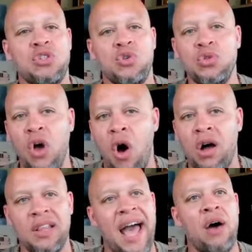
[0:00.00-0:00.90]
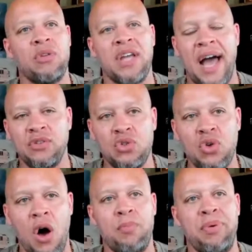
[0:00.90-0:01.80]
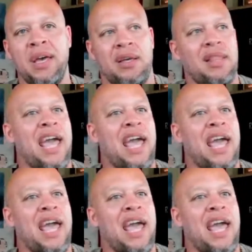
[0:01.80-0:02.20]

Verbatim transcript: who talk loud the guys who talk big and